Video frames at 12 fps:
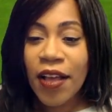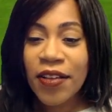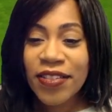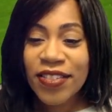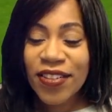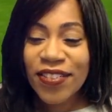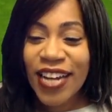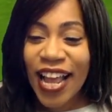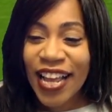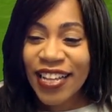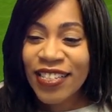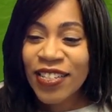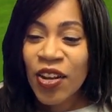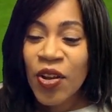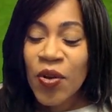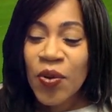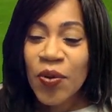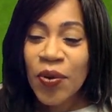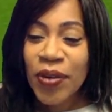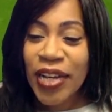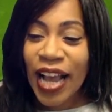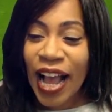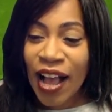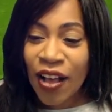So next we
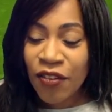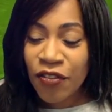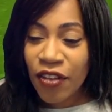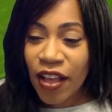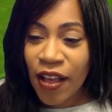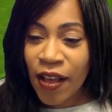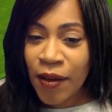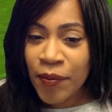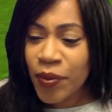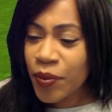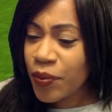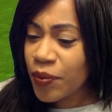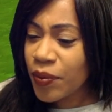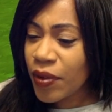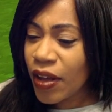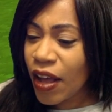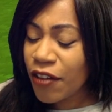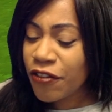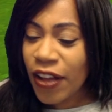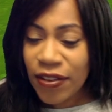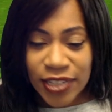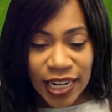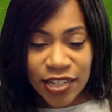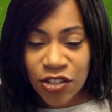have a
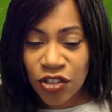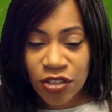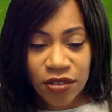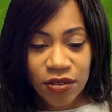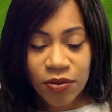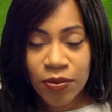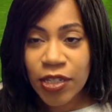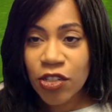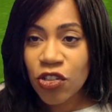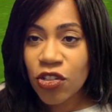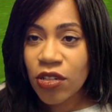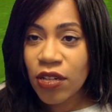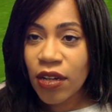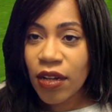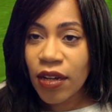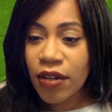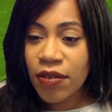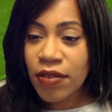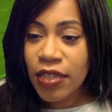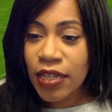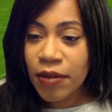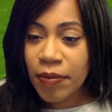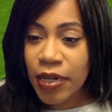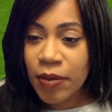foundation, which I don't
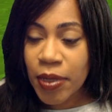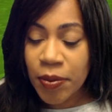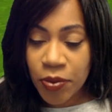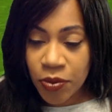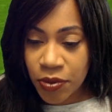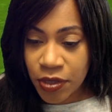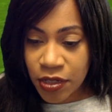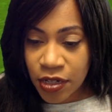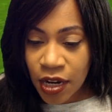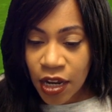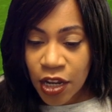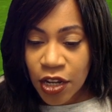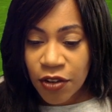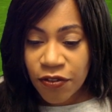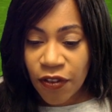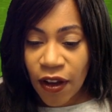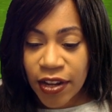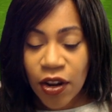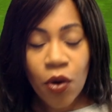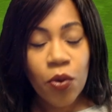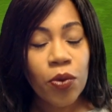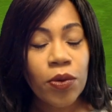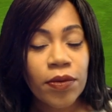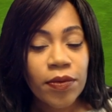think many people would find.
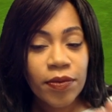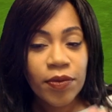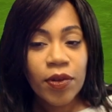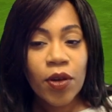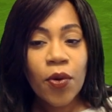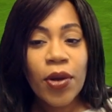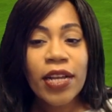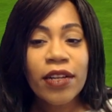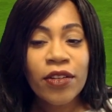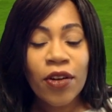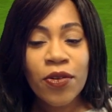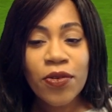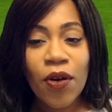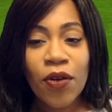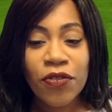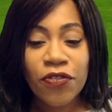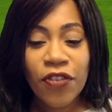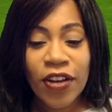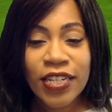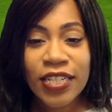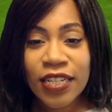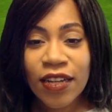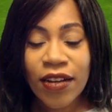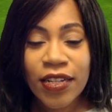Oh, quick note on
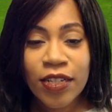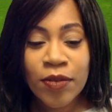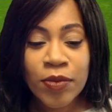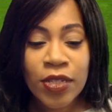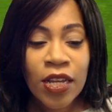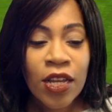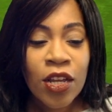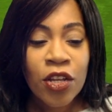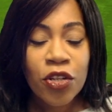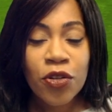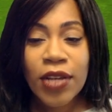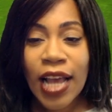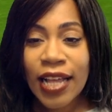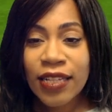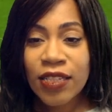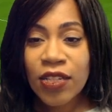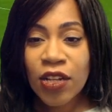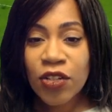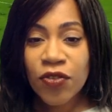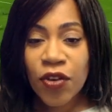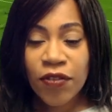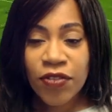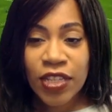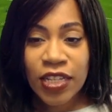finding items. You can search for
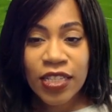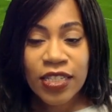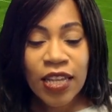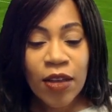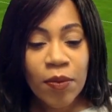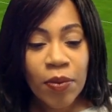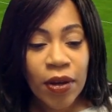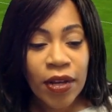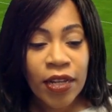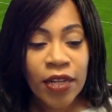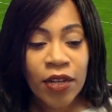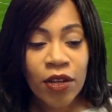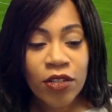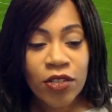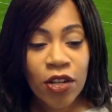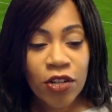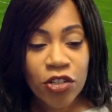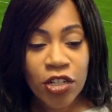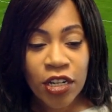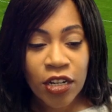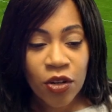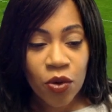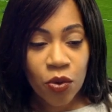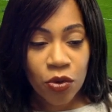everything in the set by searching
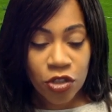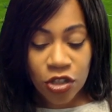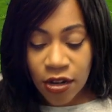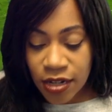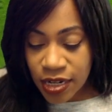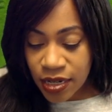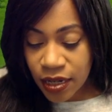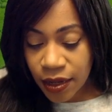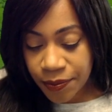ORJÁNIC